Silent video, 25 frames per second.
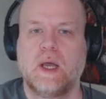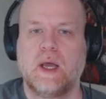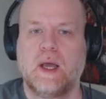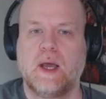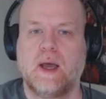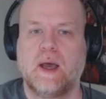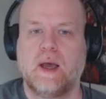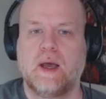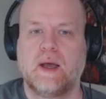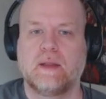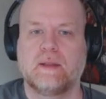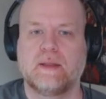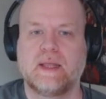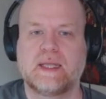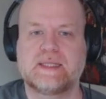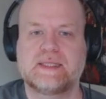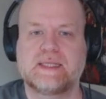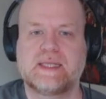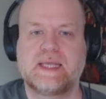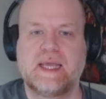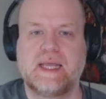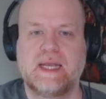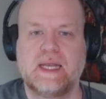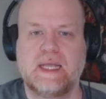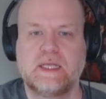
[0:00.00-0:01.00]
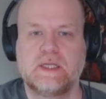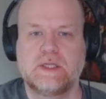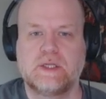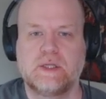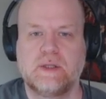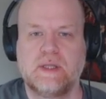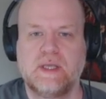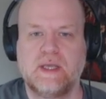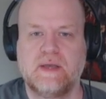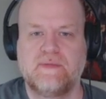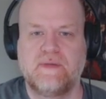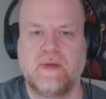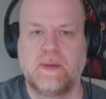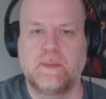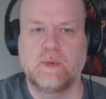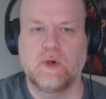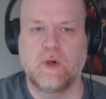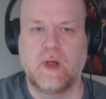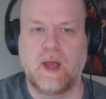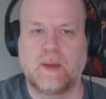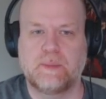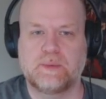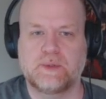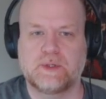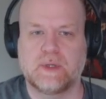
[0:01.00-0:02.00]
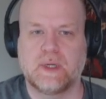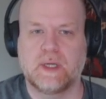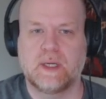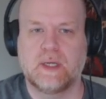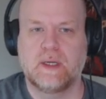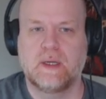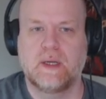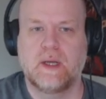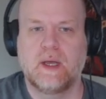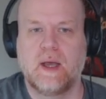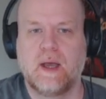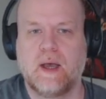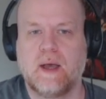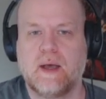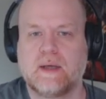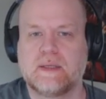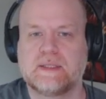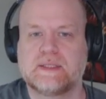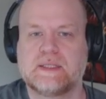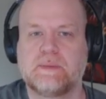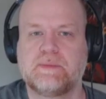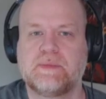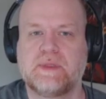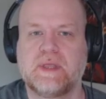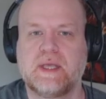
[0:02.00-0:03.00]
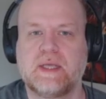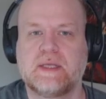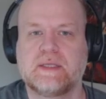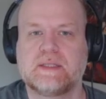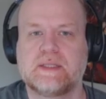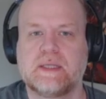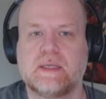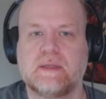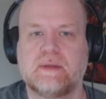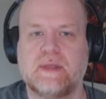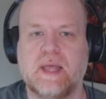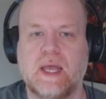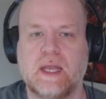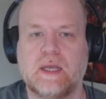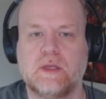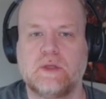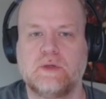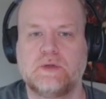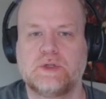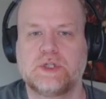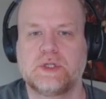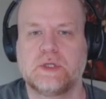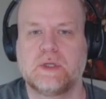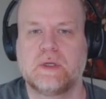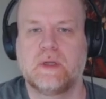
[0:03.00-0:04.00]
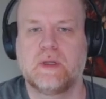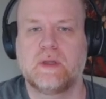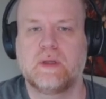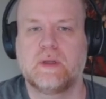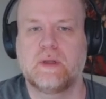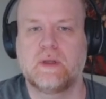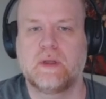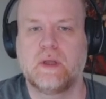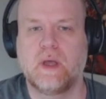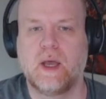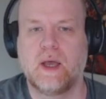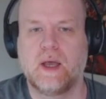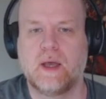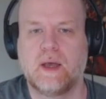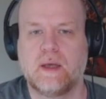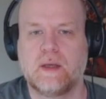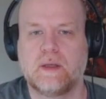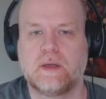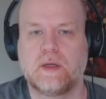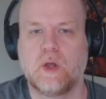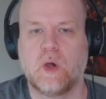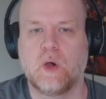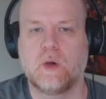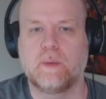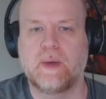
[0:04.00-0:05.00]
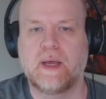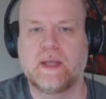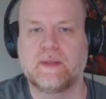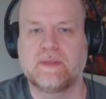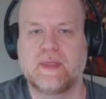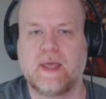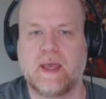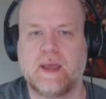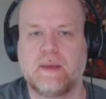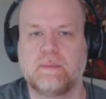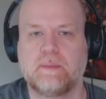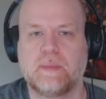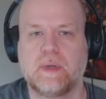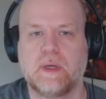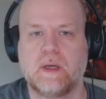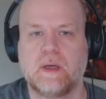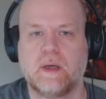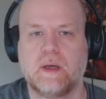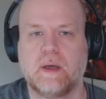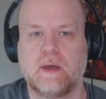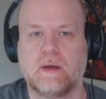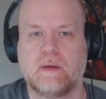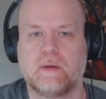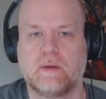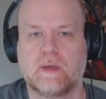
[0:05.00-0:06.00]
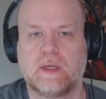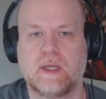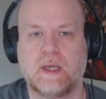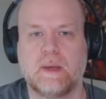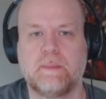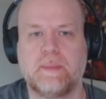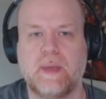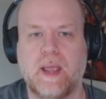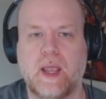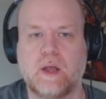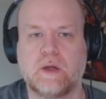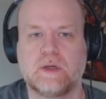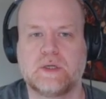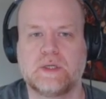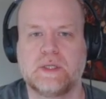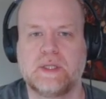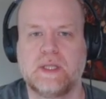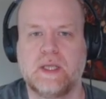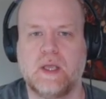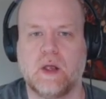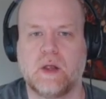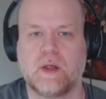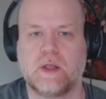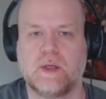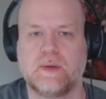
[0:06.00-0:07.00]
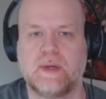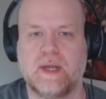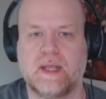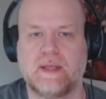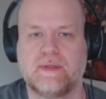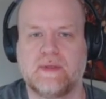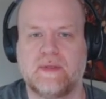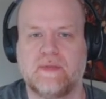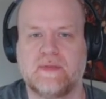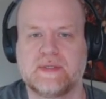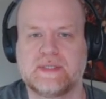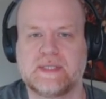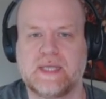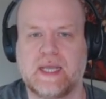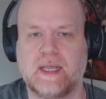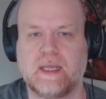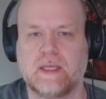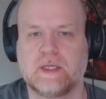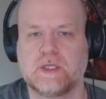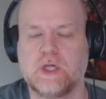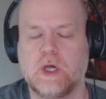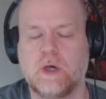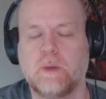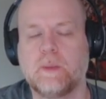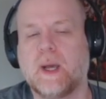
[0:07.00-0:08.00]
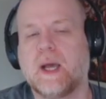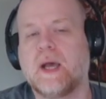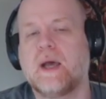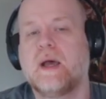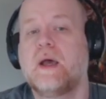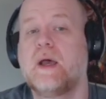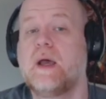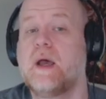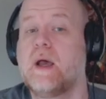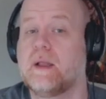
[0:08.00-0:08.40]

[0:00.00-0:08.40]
Let's get into the Ephemeroptera. Some things that you should know about them compared to the Archaeonatha and the Zygentoma.